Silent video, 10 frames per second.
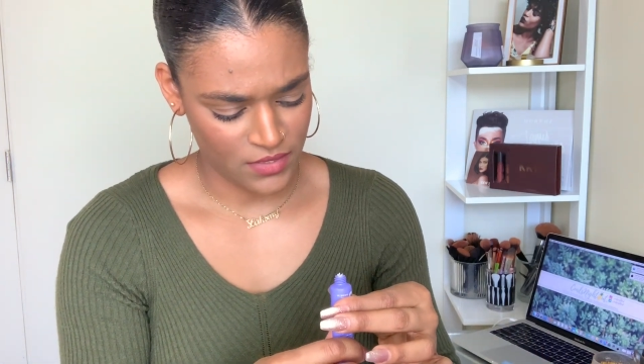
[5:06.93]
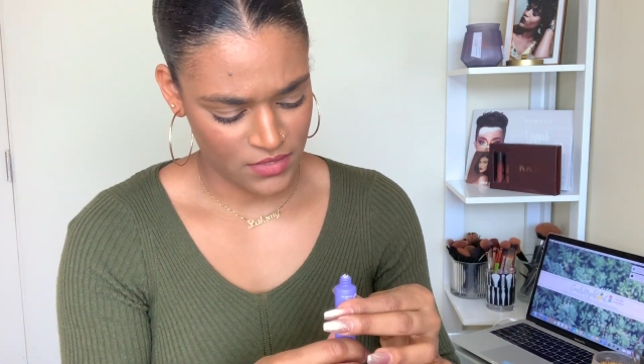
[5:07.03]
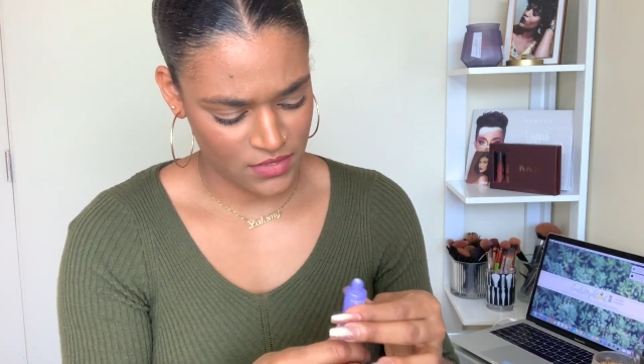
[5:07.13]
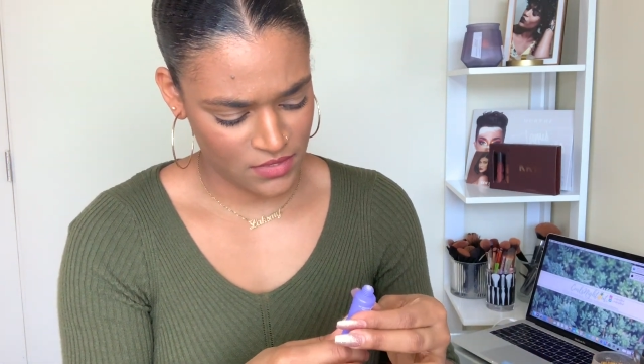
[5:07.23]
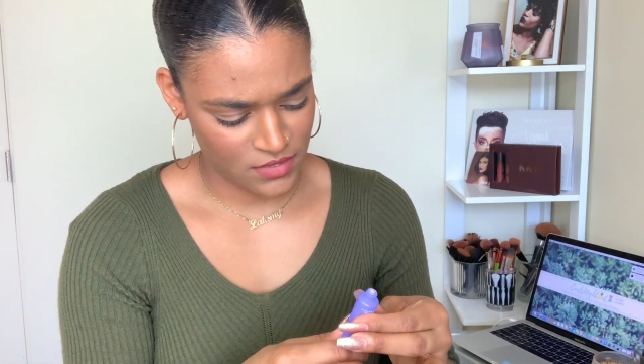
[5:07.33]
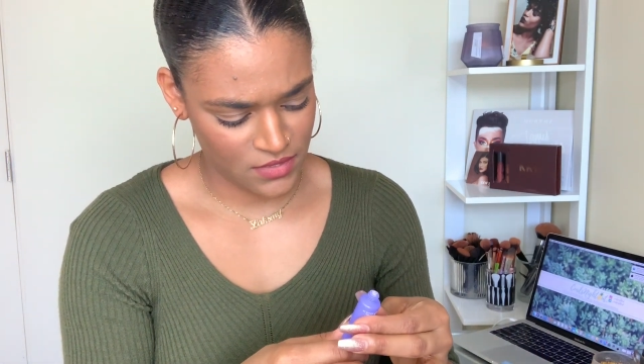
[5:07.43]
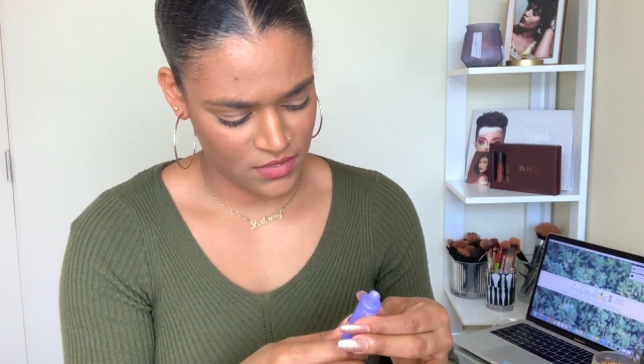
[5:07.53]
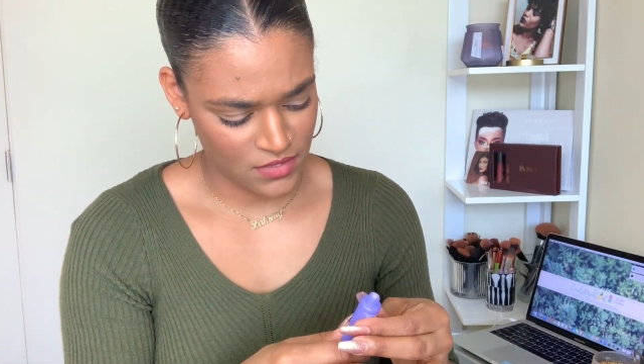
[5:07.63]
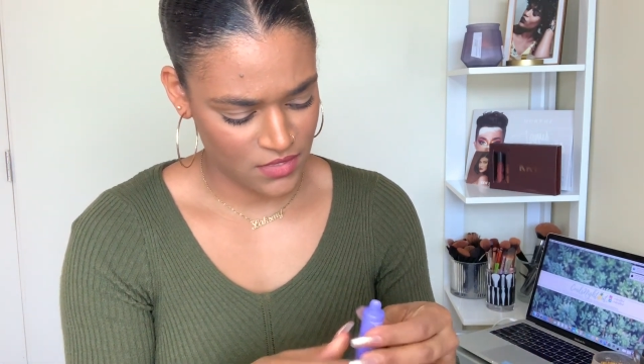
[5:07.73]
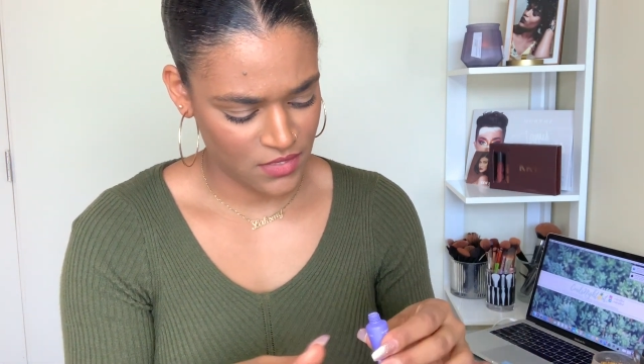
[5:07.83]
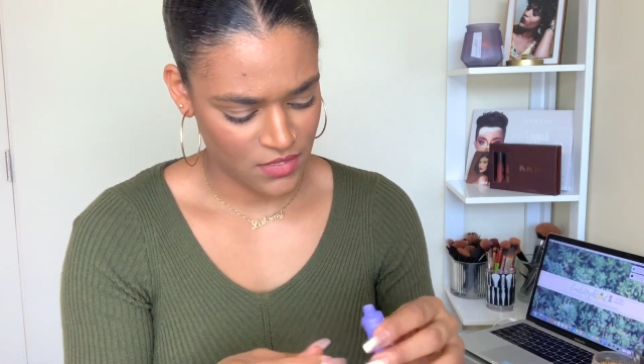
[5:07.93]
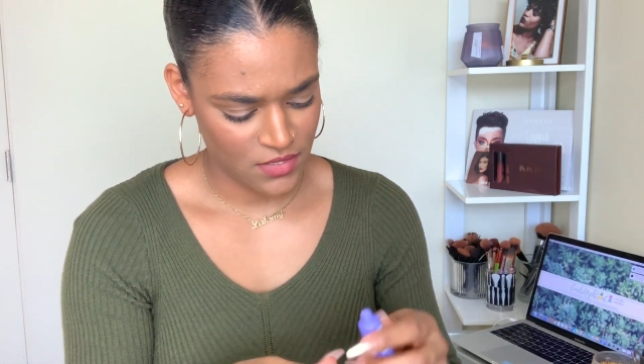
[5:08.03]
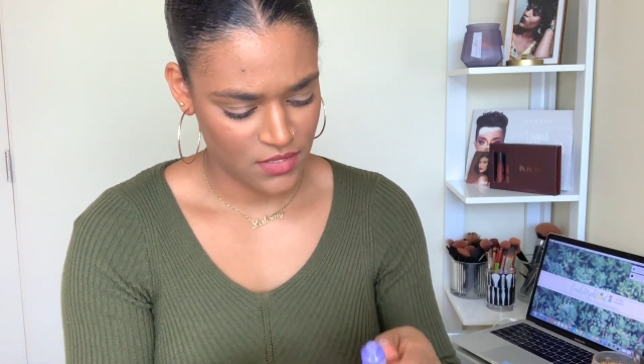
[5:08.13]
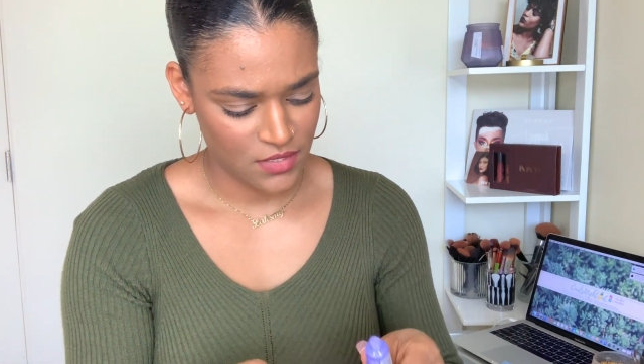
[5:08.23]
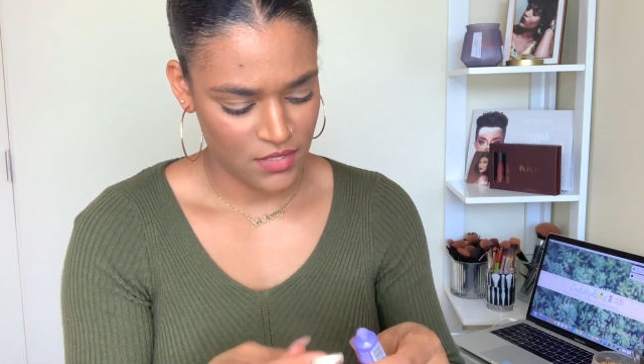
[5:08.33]
it's
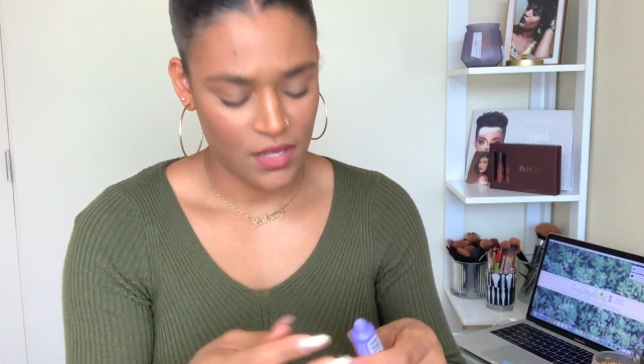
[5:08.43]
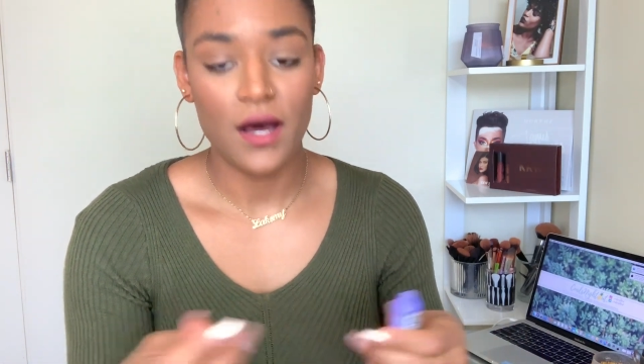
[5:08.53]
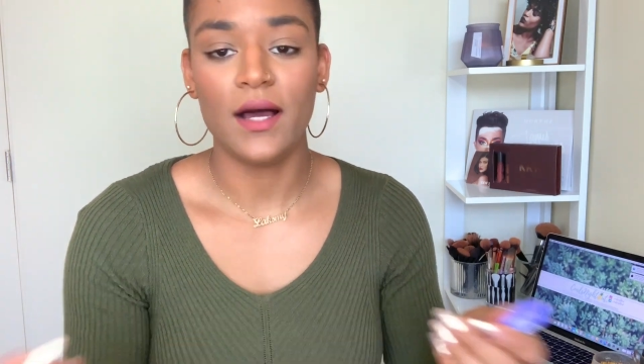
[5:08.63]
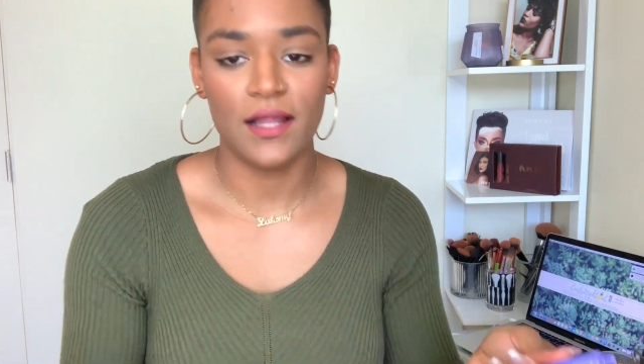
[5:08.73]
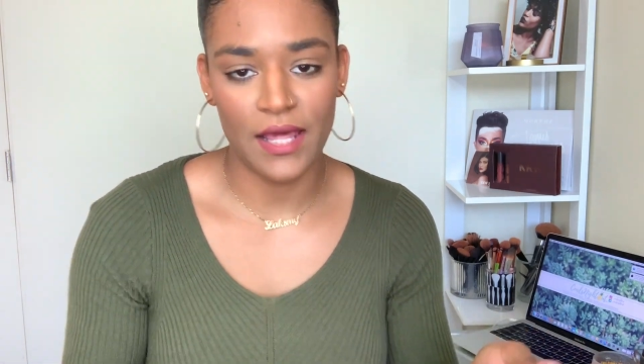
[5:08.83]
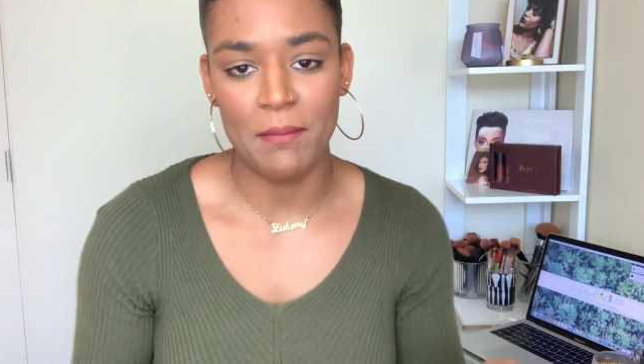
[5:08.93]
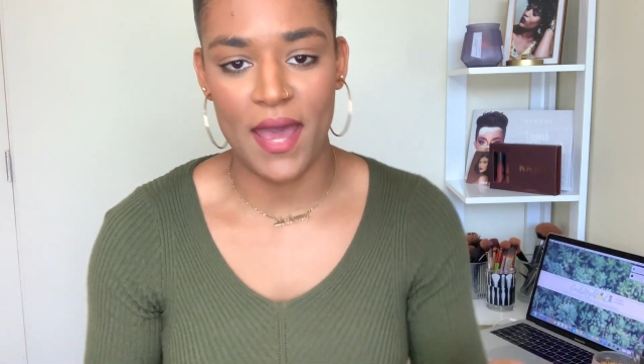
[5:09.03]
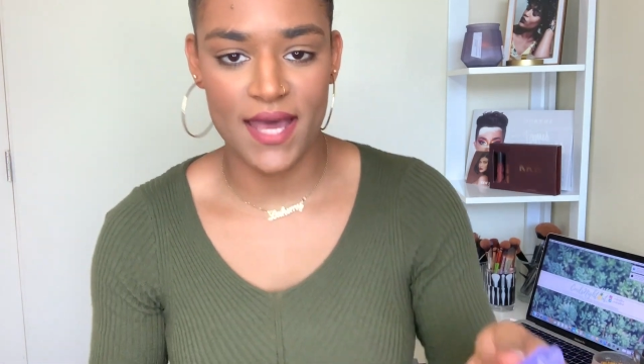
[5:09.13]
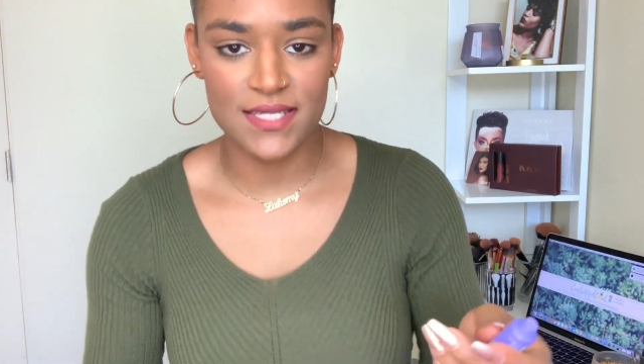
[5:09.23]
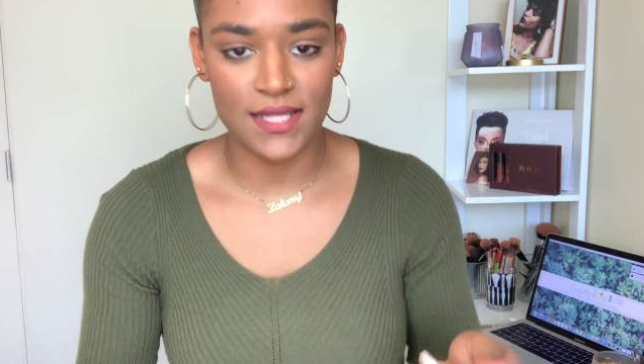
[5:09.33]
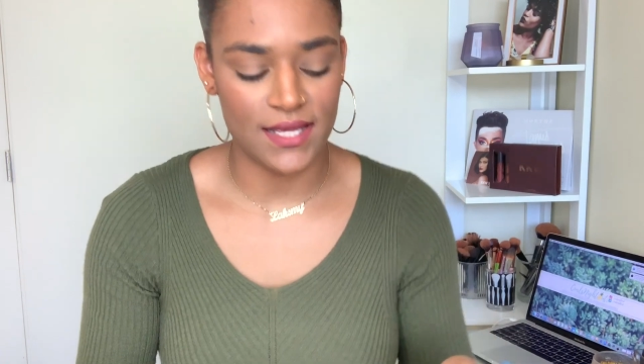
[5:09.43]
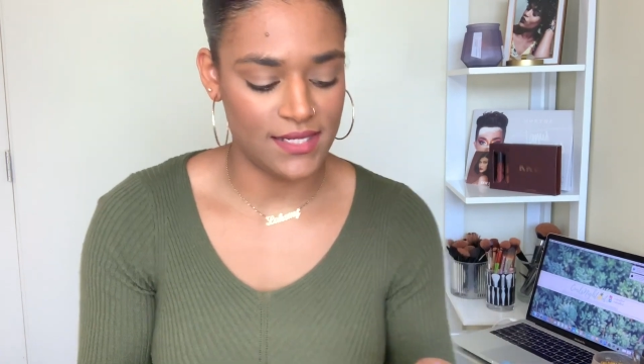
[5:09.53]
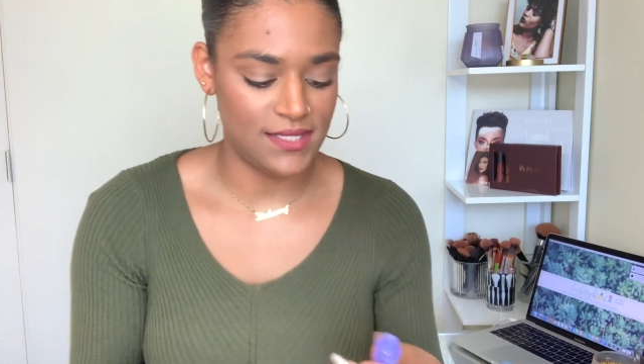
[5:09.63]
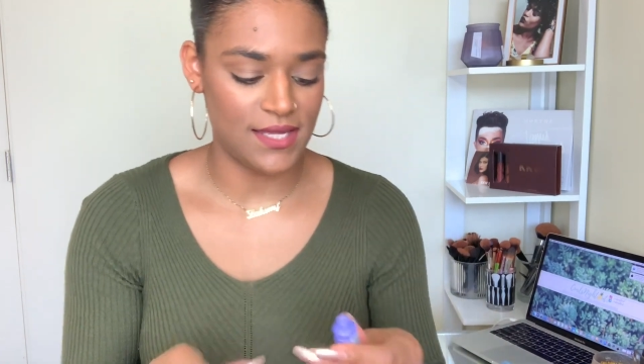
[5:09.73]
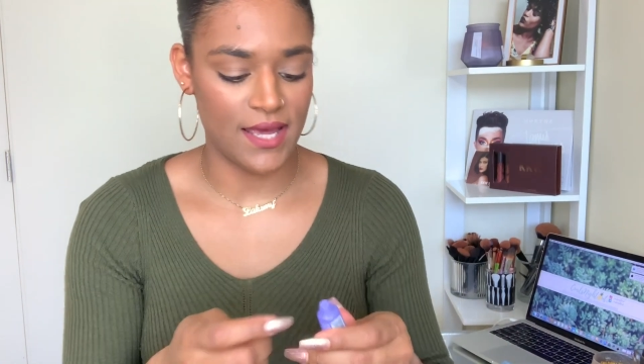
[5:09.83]
a clay mask, like
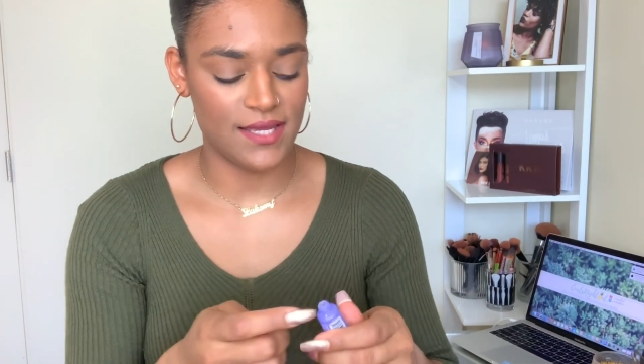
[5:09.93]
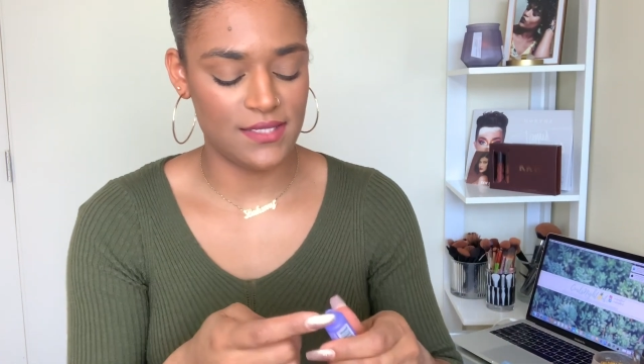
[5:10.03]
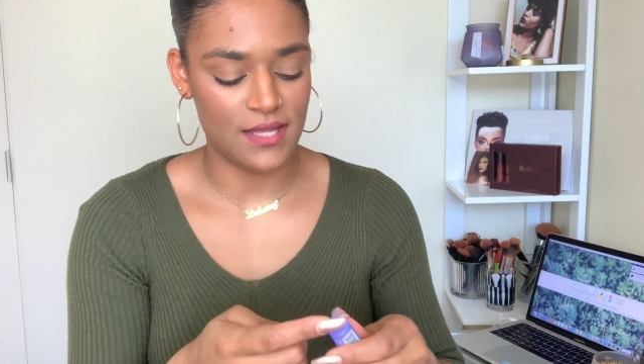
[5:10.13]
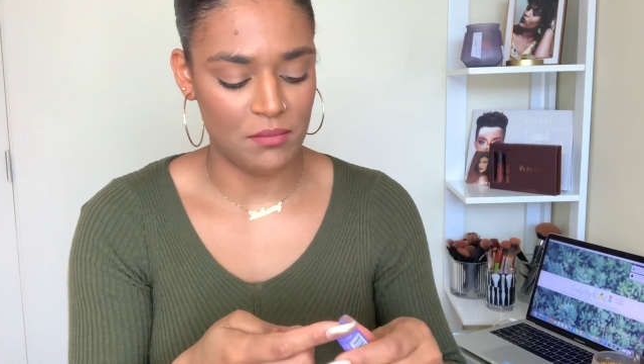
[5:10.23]
it says.